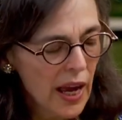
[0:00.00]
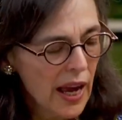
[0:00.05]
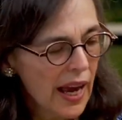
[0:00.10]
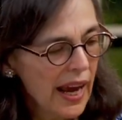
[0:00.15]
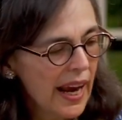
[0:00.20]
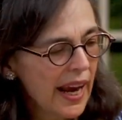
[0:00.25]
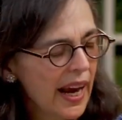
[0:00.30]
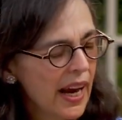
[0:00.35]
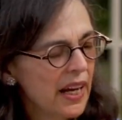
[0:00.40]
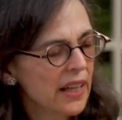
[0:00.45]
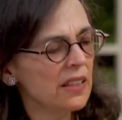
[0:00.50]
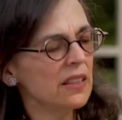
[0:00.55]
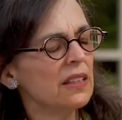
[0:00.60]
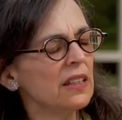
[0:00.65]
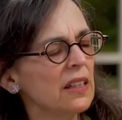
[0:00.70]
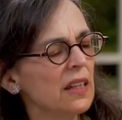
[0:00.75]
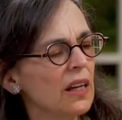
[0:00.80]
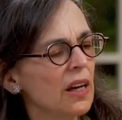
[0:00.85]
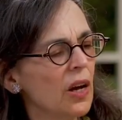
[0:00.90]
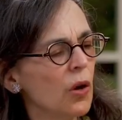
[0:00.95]
And
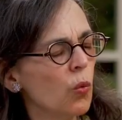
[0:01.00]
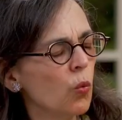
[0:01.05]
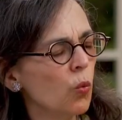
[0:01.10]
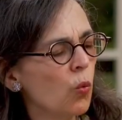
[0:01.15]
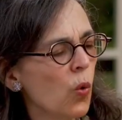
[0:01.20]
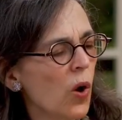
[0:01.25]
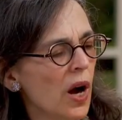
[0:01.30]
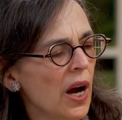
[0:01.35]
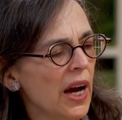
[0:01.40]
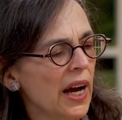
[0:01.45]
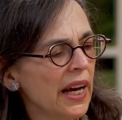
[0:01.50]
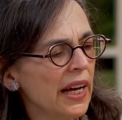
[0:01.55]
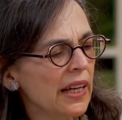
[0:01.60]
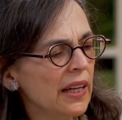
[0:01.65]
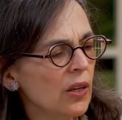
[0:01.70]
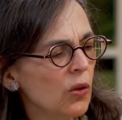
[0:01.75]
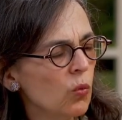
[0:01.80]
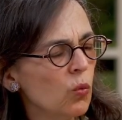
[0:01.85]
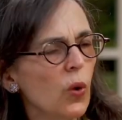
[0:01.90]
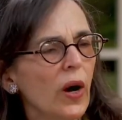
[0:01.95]

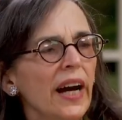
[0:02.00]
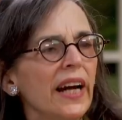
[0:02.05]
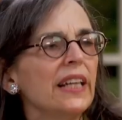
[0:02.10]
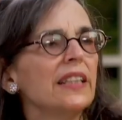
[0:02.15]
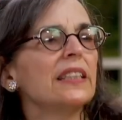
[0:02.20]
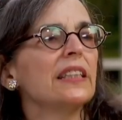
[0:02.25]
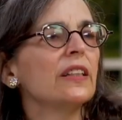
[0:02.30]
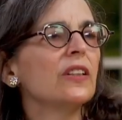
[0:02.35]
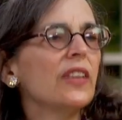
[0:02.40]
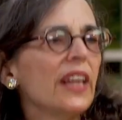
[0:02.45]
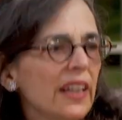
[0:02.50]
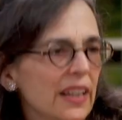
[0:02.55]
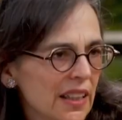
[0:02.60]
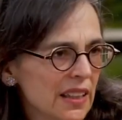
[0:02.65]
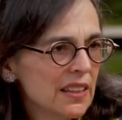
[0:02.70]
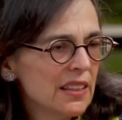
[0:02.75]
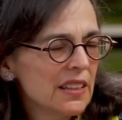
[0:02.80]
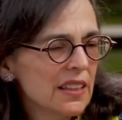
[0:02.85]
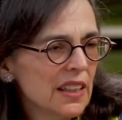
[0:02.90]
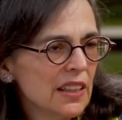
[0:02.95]
why why is there that
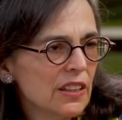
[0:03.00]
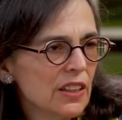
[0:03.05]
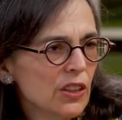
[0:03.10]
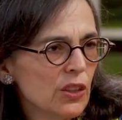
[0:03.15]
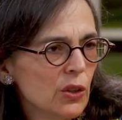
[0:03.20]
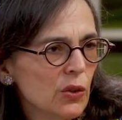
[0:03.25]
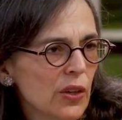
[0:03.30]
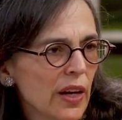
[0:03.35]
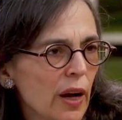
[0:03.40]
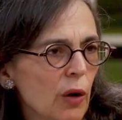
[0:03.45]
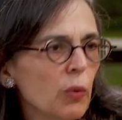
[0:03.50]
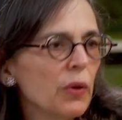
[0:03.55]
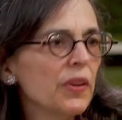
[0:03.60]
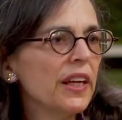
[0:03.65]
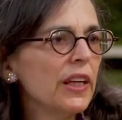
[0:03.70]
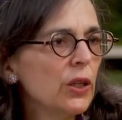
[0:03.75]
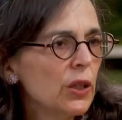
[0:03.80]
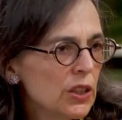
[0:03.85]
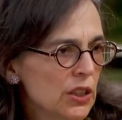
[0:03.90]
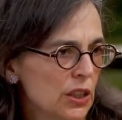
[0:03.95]
instinct to do that when they
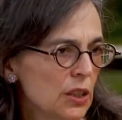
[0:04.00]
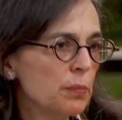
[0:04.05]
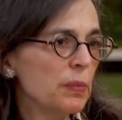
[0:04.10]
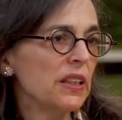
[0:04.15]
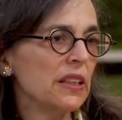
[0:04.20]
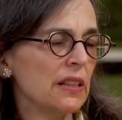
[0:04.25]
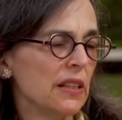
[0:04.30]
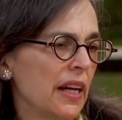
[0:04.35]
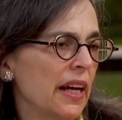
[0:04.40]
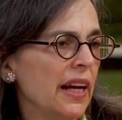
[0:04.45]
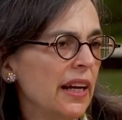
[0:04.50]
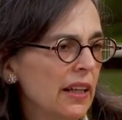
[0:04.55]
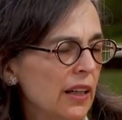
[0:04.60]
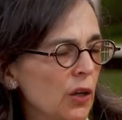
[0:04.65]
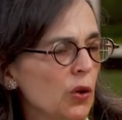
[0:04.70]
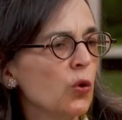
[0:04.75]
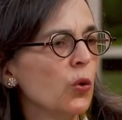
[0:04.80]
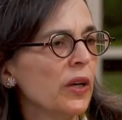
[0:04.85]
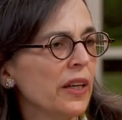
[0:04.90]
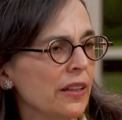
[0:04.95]
could just be saying you know
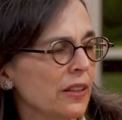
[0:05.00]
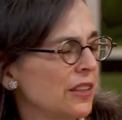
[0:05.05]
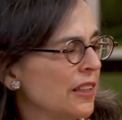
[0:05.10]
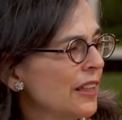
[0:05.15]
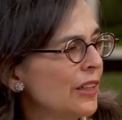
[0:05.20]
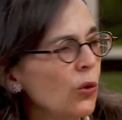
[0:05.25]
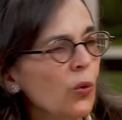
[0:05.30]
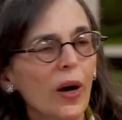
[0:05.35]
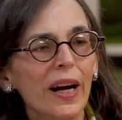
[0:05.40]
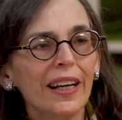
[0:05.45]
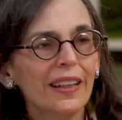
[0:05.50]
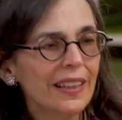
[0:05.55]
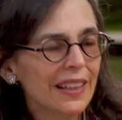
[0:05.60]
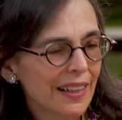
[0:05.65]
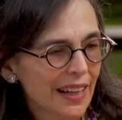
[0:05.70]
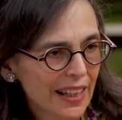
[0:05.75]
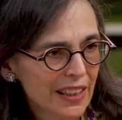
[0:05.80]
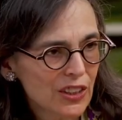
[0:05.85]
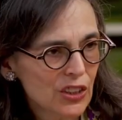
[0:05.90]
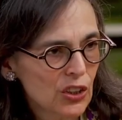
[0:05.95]
quit sitting quietly
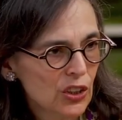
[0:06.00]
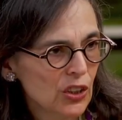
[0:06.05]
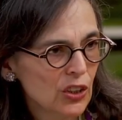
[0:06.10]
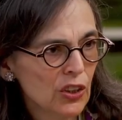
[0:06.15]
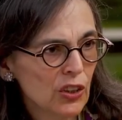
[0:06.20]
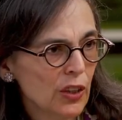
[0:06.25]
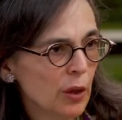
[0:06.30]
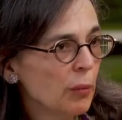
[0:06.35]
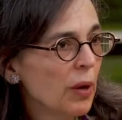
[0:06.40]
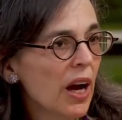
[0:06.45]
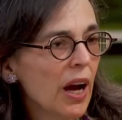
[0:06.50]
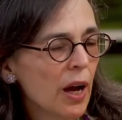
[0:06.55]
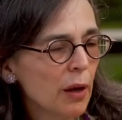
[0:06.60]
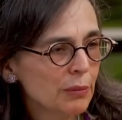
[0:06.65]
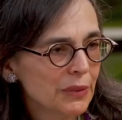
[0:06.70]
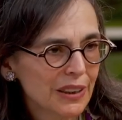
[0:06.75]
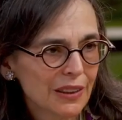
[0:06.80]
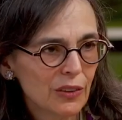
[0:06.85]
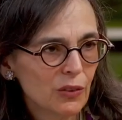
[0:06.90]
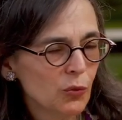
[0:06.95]
next to their
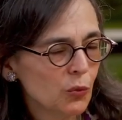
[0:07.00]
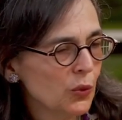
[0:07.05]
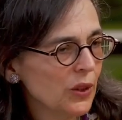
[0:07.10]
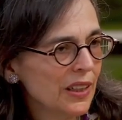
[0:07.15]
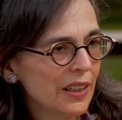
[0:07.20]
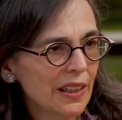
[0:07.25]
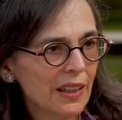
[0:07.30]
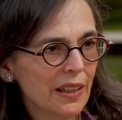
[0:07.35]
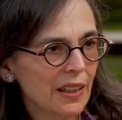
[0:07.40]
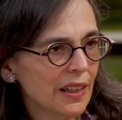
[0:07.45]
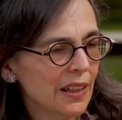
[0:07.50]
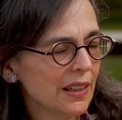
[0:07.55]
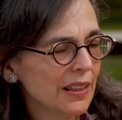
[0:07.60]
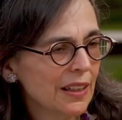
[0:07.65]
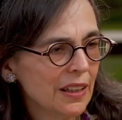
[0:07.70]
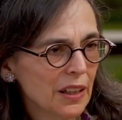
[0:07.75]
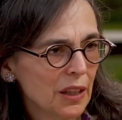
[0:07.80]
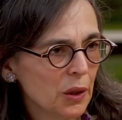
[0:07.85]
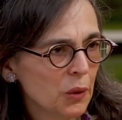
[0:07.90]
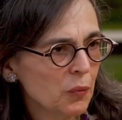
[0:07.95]
moms and reading a you
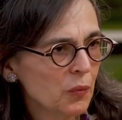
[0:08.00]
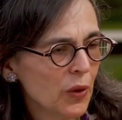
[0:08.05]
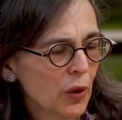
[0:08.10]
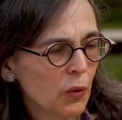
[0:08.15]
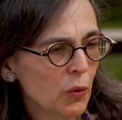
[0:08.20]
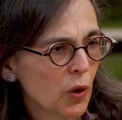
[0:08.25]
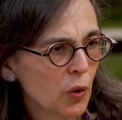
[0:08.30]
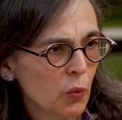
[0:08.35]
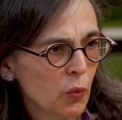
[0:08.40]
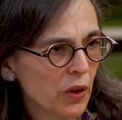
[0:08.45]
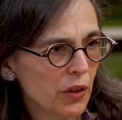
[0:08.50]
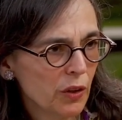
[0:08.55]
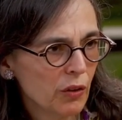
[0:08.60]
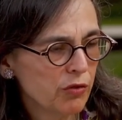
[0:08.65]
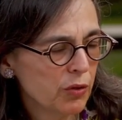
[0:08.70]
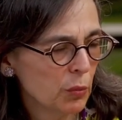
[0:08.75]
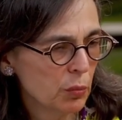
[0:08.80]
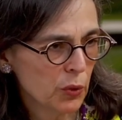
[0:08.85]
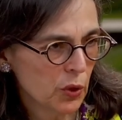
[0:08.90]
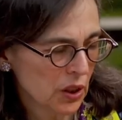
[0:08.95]
know a, a
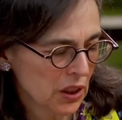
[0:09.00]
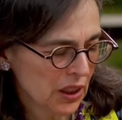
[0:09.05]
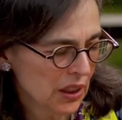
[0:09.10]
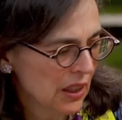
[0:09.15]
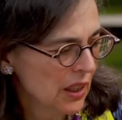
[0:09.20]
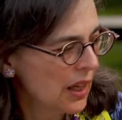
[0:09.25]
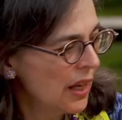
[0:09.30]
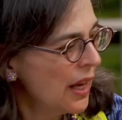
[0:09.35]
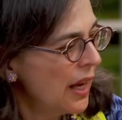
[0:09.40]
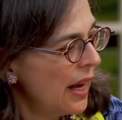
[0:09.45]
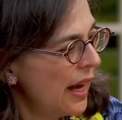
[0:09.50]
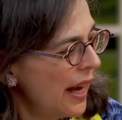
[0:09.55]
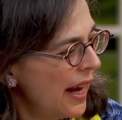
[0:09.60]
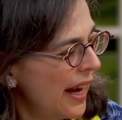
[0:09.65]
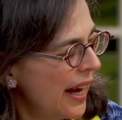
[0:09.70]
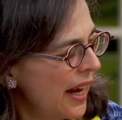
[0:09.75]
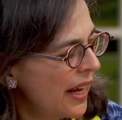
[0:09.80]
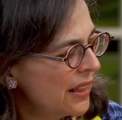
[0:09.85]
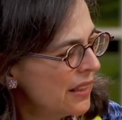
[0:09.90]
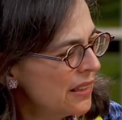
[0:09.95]
wonderful book
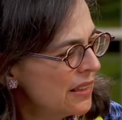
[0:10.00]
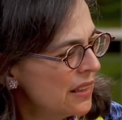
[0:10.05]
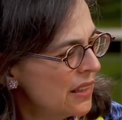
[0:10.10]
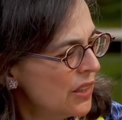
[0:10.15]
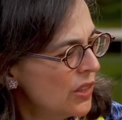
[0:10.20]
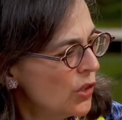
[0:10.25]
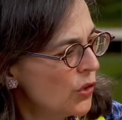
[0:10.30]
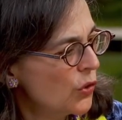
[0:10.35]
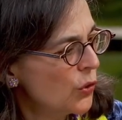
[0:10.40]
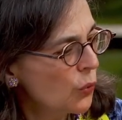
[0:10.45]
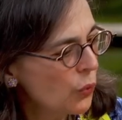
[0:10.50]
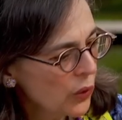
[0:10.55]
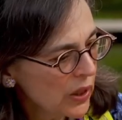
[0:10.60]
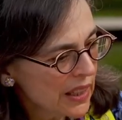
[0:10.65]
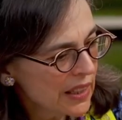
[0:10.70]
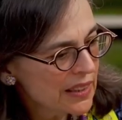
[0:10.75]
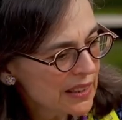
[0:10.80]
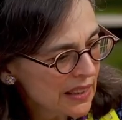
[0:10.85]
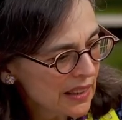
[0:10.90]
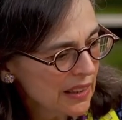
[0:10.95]
and the
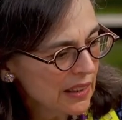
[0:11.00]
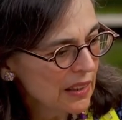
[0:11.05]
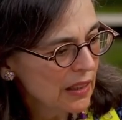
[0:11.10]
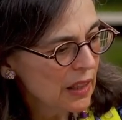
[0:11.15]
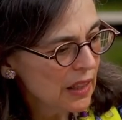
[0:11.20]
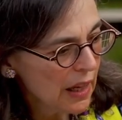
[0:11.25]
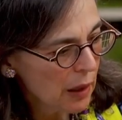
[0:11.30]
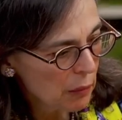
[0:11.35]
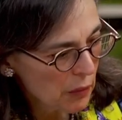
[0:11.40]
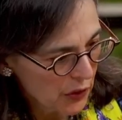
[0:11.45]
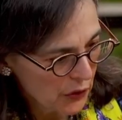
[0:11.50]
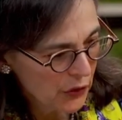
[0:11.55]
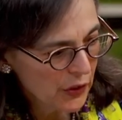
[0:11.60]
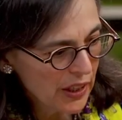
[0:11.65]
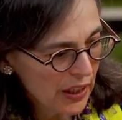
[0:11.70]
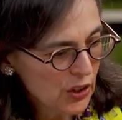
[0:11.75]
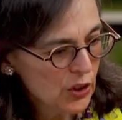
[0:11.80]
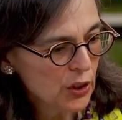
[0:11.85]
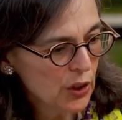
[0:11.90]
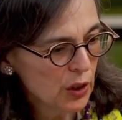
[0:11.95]
reason that mother
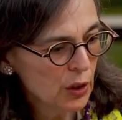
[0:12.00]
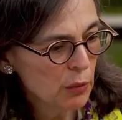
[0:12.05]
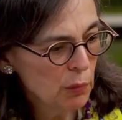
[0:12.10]
nature